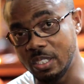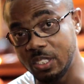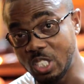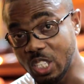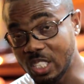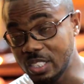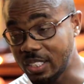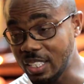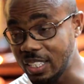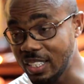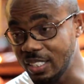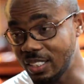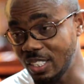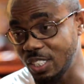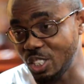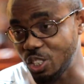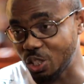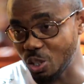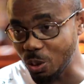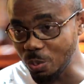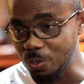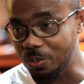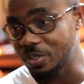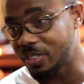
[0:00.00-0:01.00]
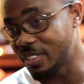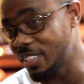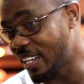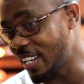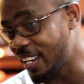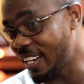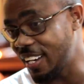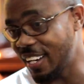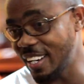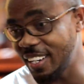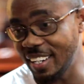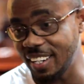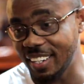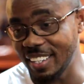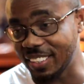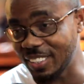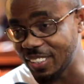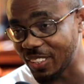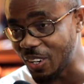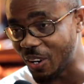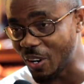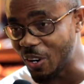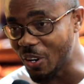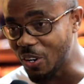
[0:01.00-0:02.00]
Just a little chups, yeah, and a
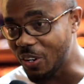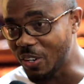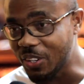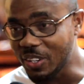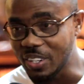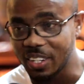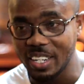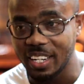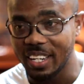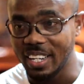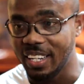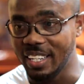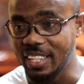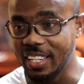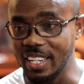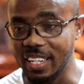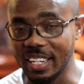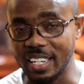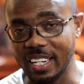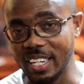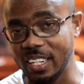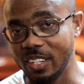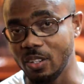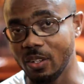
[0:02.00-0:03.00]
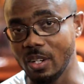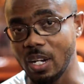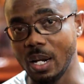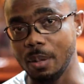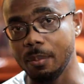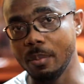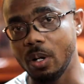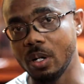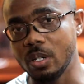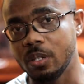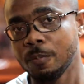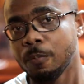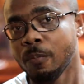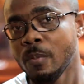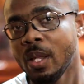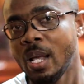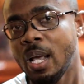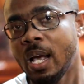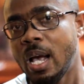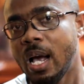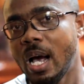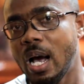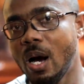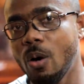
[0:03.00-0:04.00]
little hug, yeah, you can do that. But
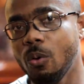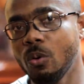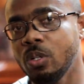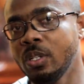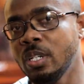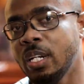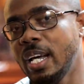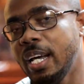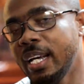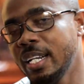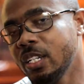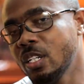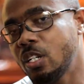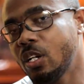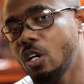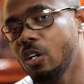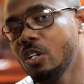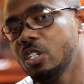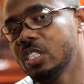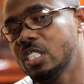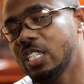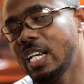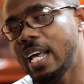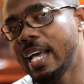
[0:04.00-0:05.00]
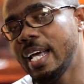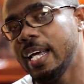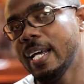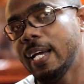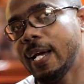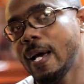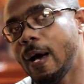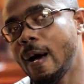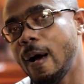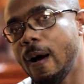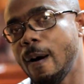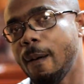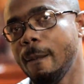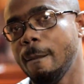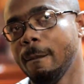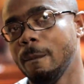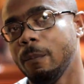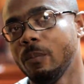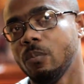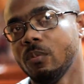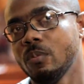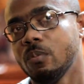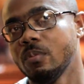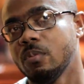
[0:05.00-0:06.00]
I wouldn't encourage, like,
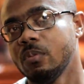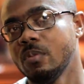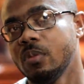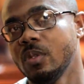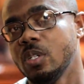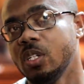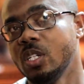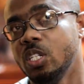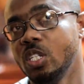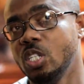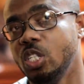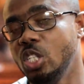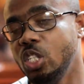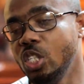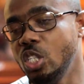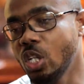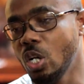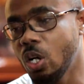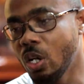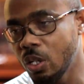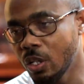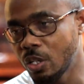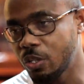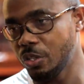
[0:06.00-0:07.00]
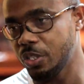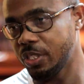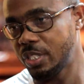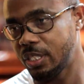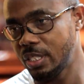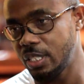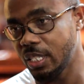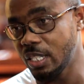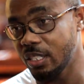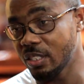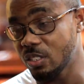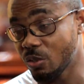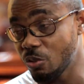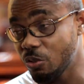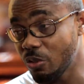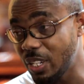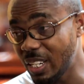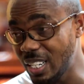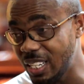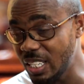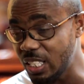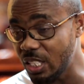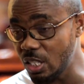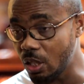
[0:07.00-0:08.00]
young Christians,
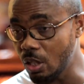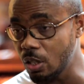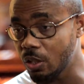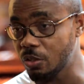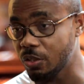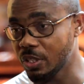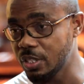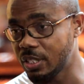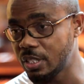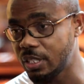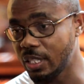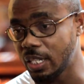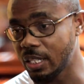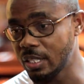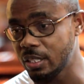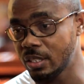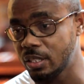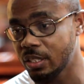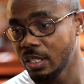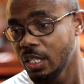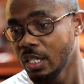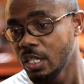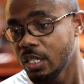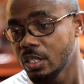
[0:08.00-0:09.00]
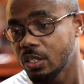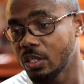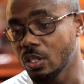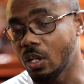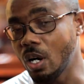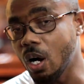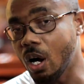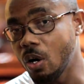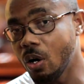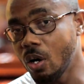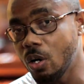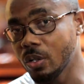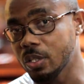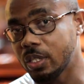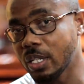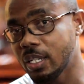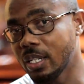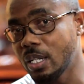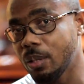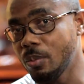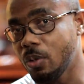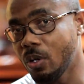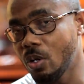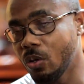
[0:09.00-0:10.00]
really young Christians, to go out
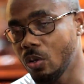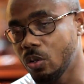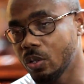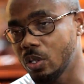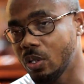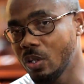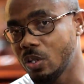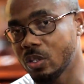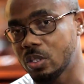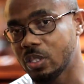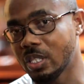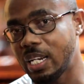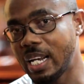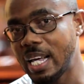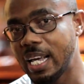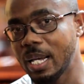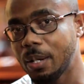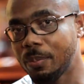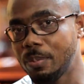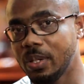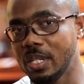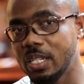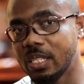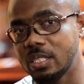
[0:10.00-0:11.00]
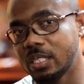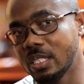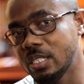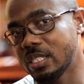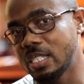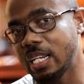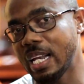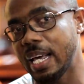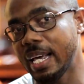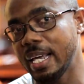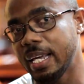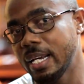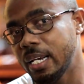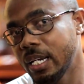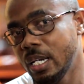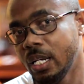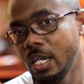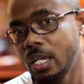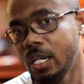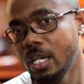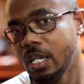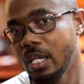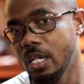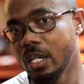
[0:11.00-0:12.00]
on their own, go to like places like,
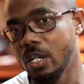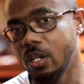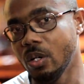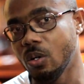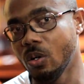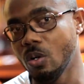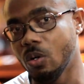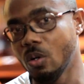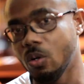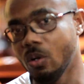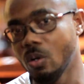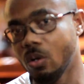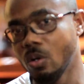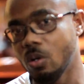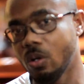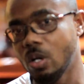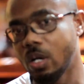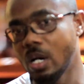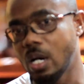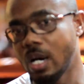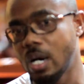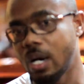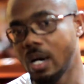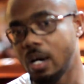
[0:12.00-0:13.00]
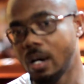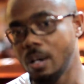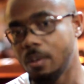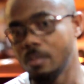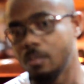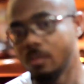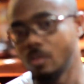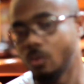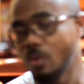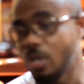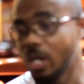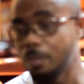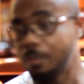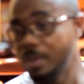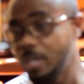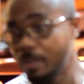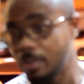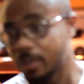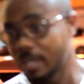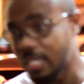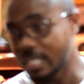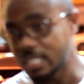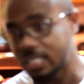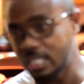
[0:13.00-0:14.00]
you know, where
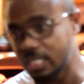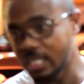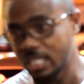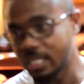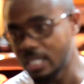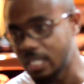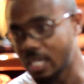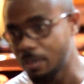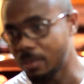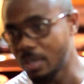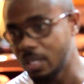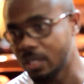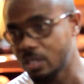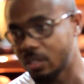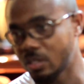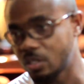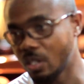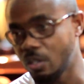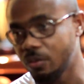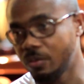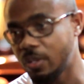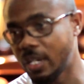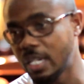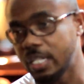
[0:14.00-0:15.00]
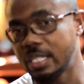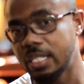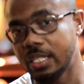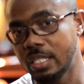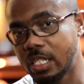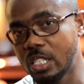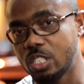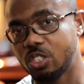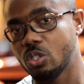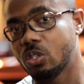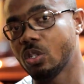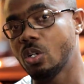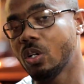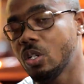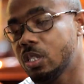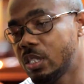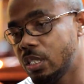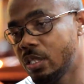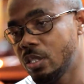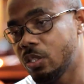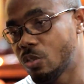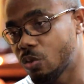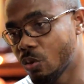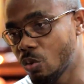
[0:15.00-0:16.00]
people not seeing them and stuff. I think they should go
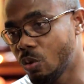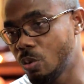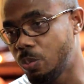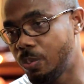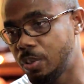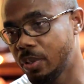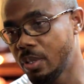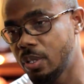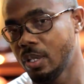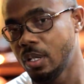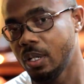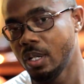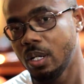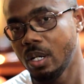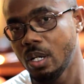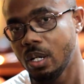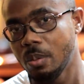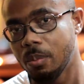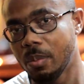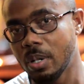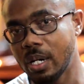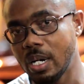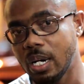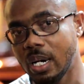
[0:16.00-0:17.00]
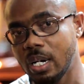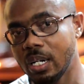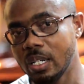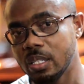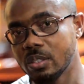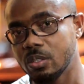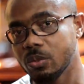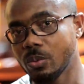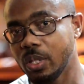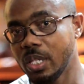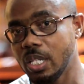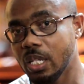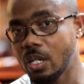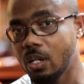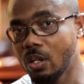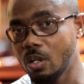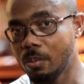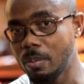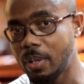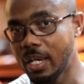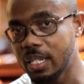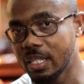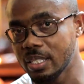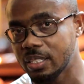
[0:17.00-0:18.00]
out in group, because when you go
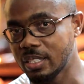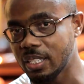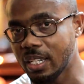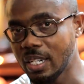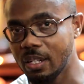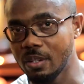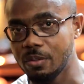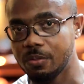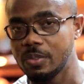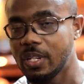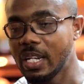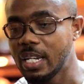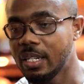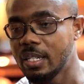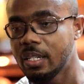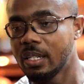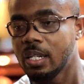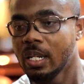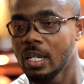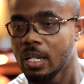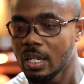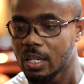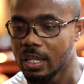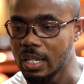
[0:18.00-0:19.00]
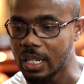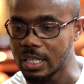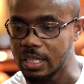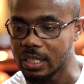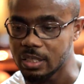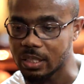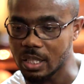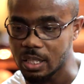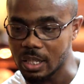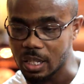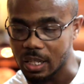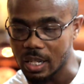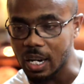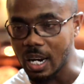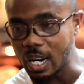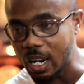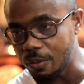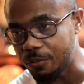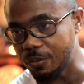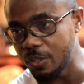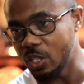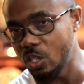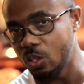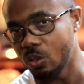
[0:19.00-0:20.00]
out by yourself, then that is another
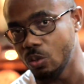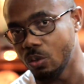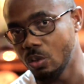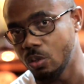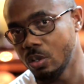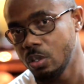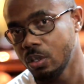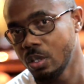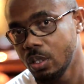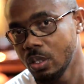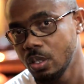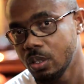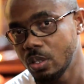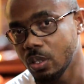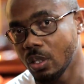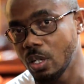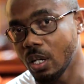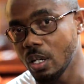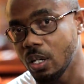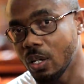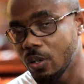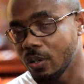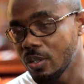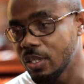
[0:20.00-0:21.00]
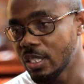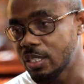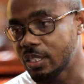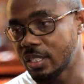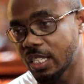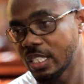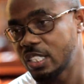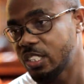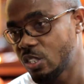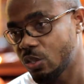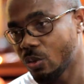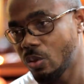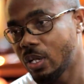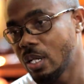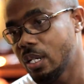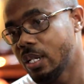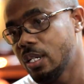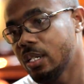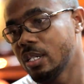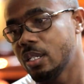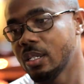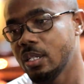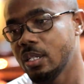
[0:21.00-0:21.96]
avenue to go down the sexual